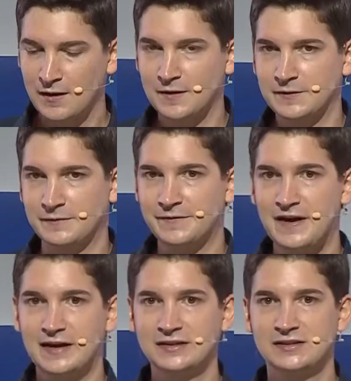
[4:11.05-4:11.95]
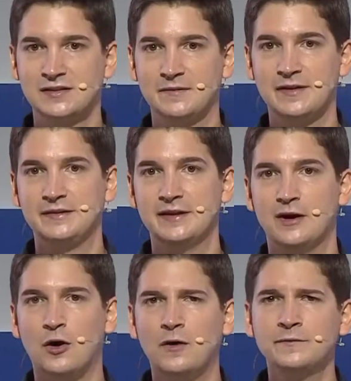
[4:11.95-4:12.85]
The fact that they
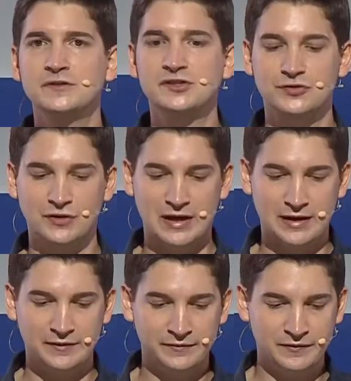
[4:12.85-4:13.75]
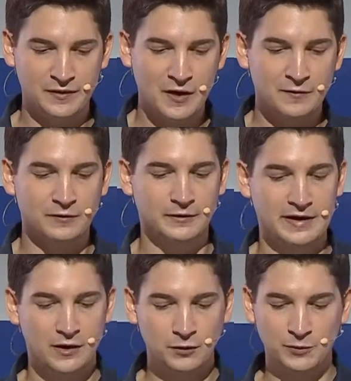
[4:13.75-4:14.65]
often strive for their
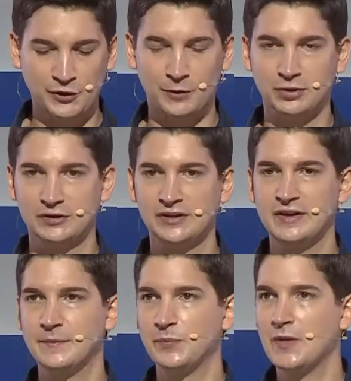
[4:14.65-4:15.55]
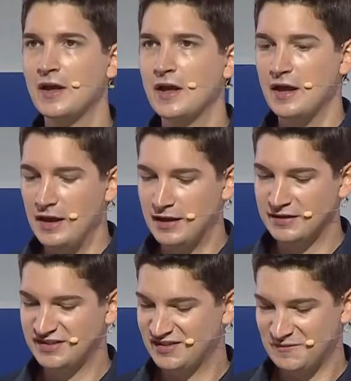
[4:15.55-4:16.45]
own monopoly
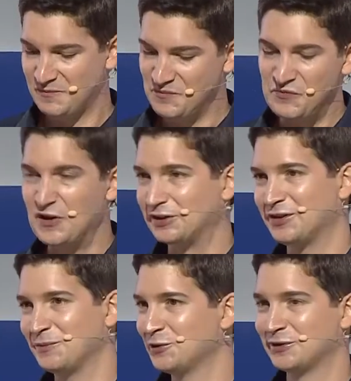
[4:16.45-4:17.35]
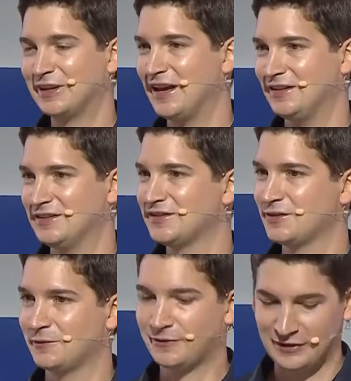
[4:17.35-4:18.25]
is not communicated so
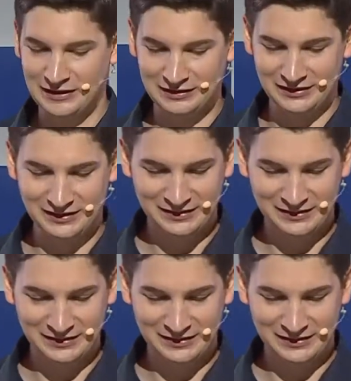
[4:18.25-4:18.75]
frankly.